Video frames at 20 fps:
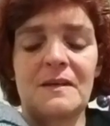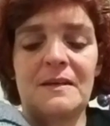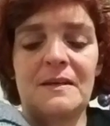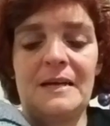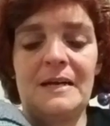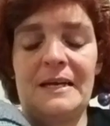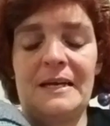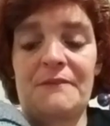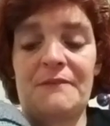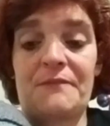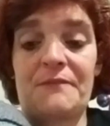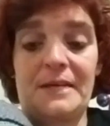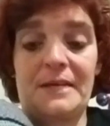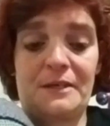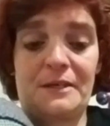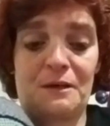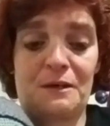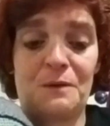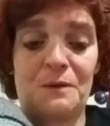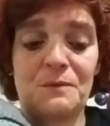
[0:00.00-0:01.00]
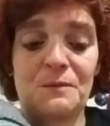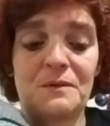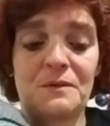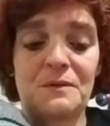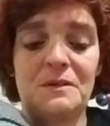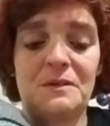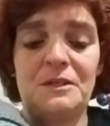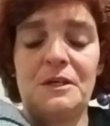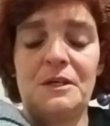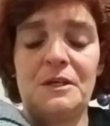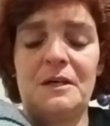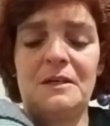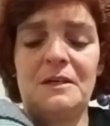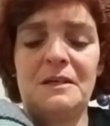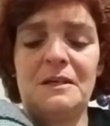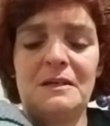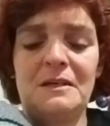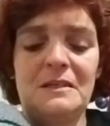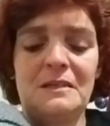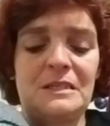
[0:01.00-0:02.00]
And if they don't,
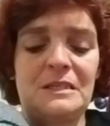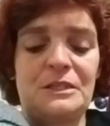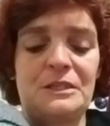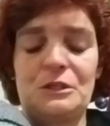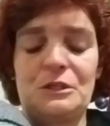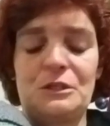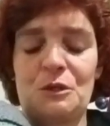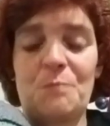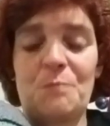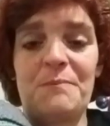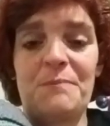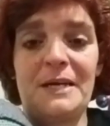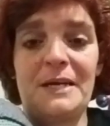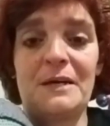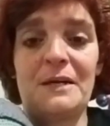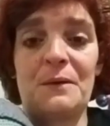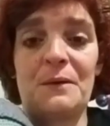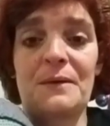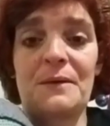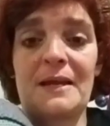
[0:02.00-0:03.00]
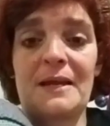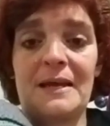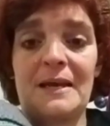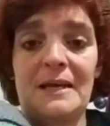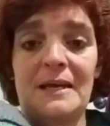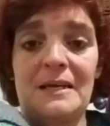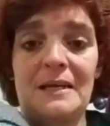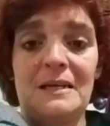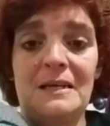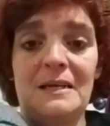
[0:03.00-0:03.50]
you'll be okay.